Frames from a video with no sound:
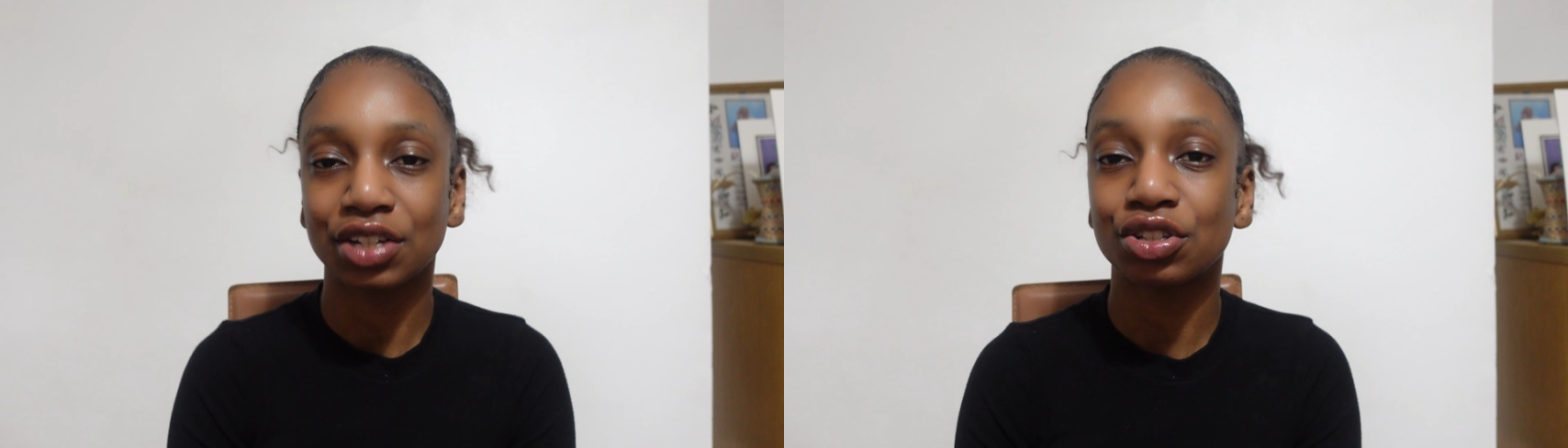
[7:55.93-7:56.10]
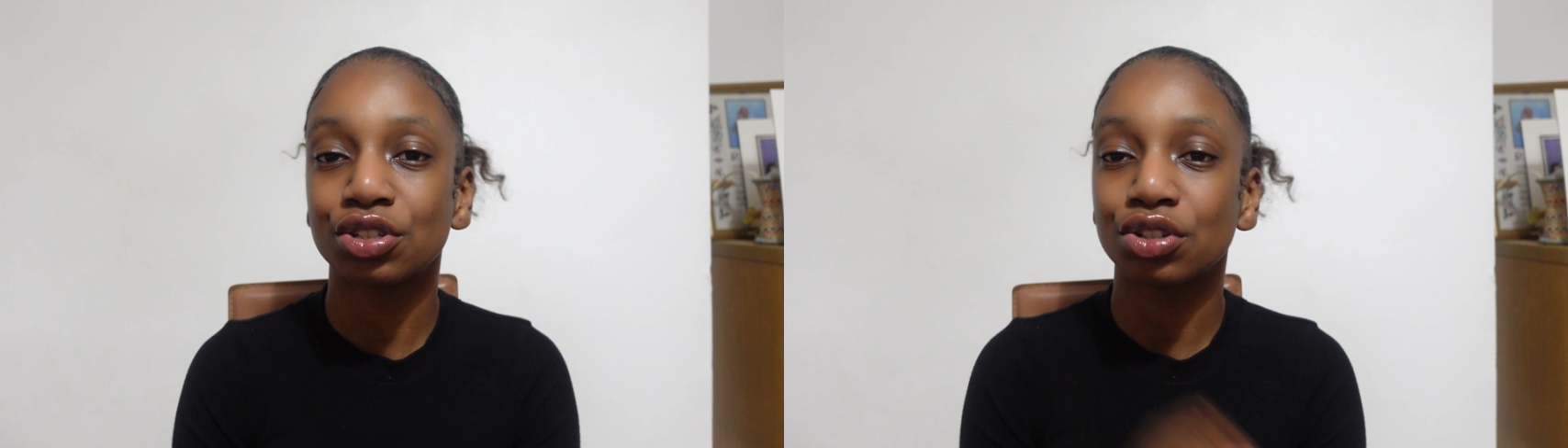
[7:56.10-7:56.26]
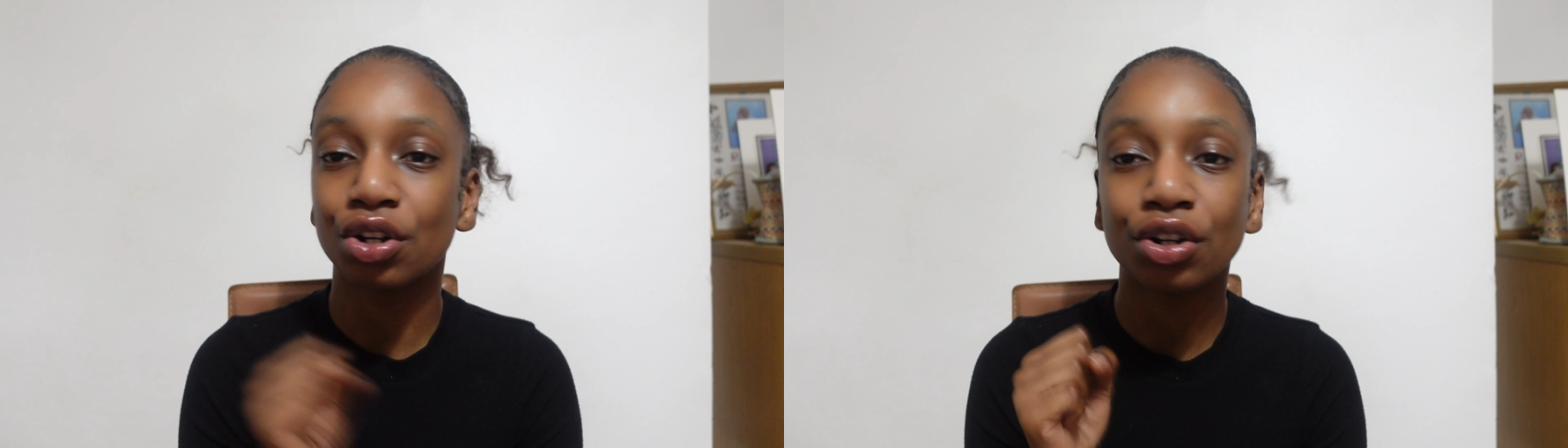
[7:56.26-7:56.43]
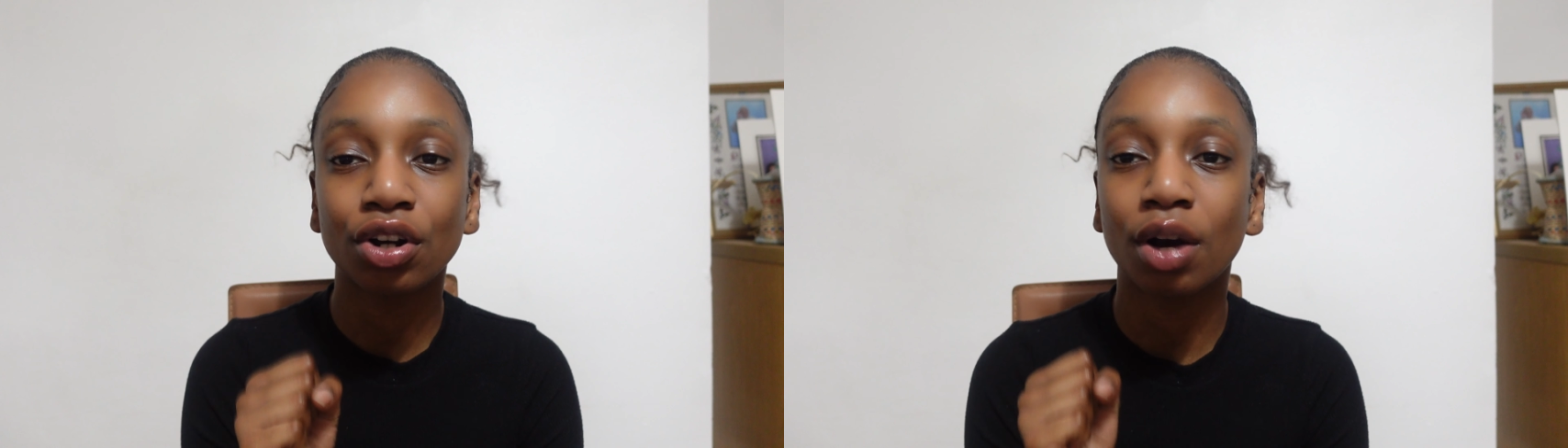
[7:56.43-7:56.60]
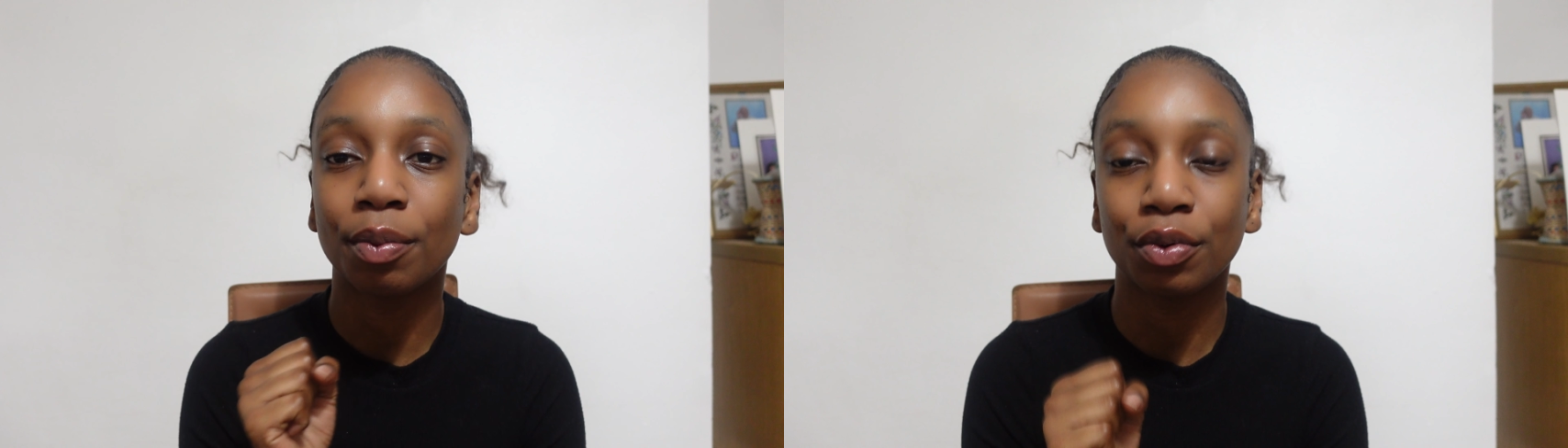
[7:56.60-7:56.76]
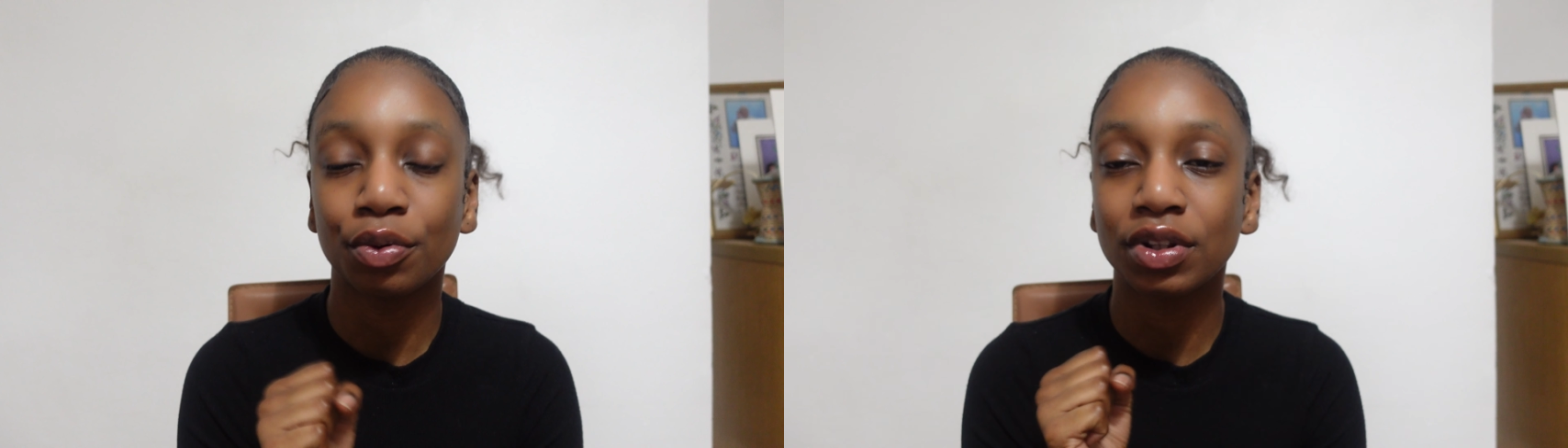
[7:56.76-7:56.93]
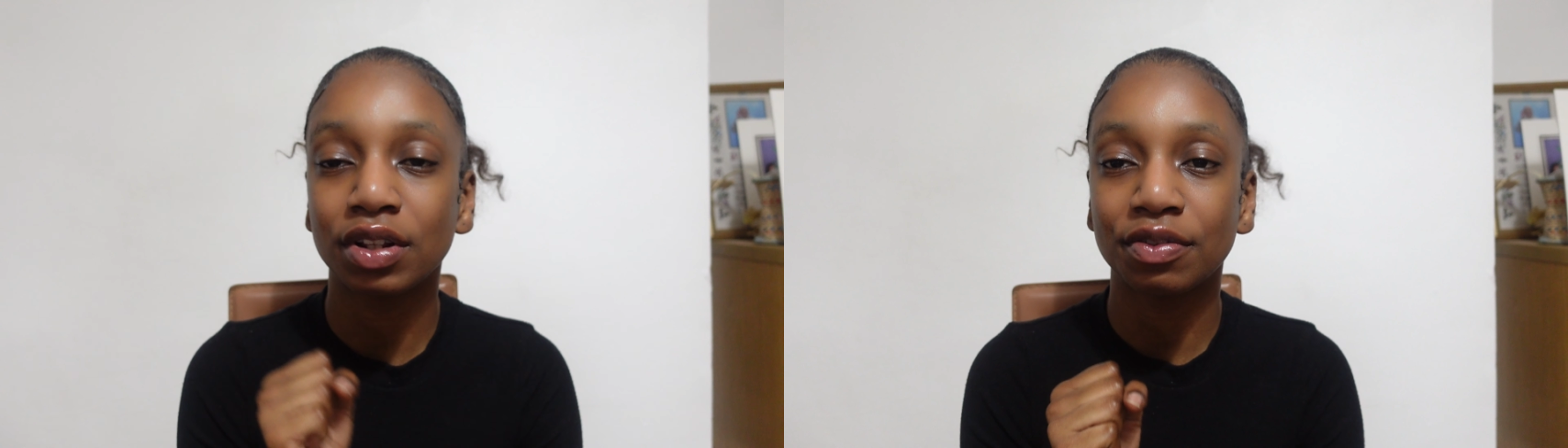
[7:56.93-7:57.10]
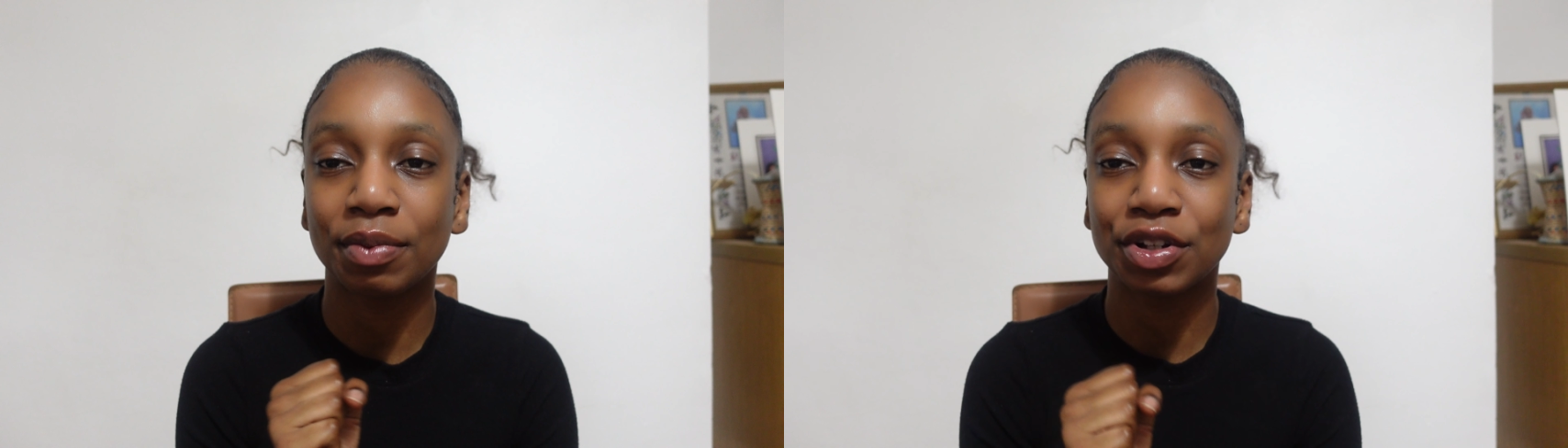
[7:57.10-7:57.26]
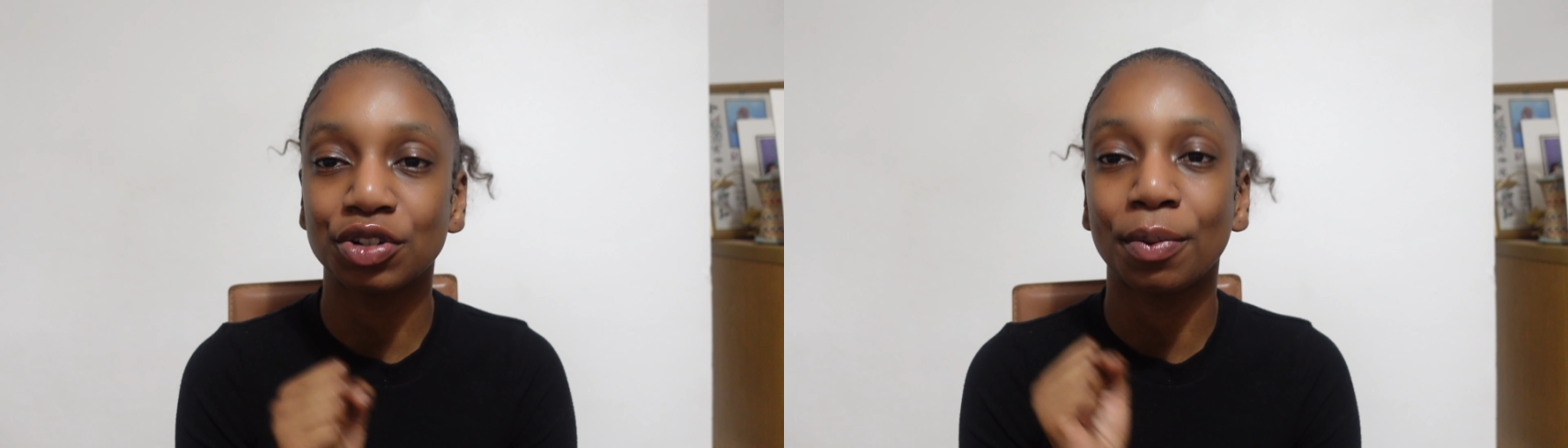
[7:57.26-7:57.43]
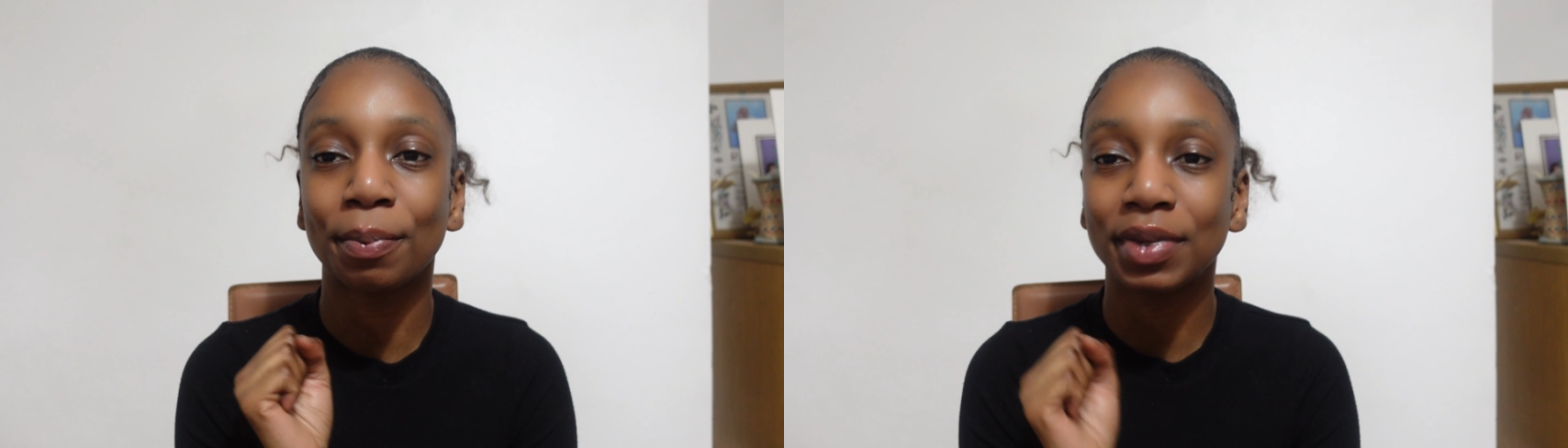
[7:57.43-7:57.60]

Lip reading: Soak up all the information.